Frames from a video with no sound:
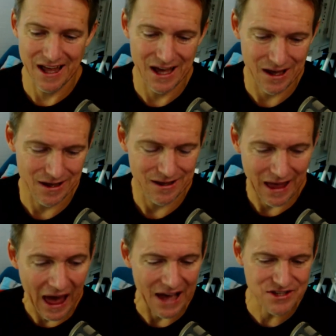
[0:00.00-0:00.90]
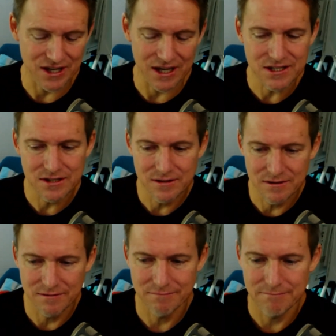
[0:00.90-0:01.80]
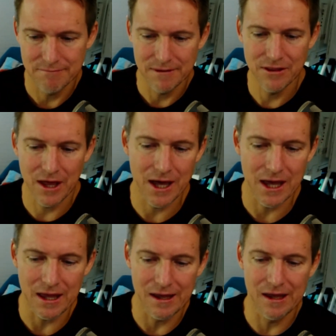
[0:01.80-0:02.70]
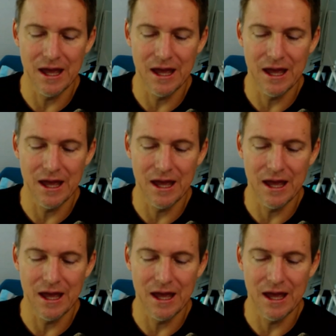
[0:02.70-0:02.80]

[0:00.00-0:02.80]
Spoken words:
asset, they